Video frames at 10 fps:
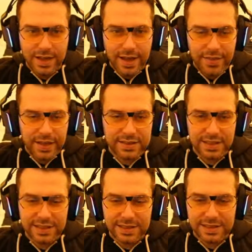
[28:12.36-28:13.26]
And that's
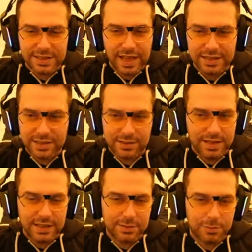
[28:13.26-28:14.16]
it.
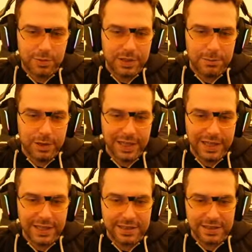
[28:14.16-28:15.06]
That's really
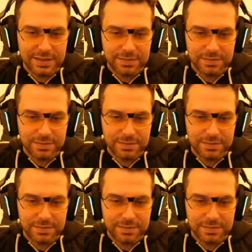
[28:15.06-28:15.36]
it.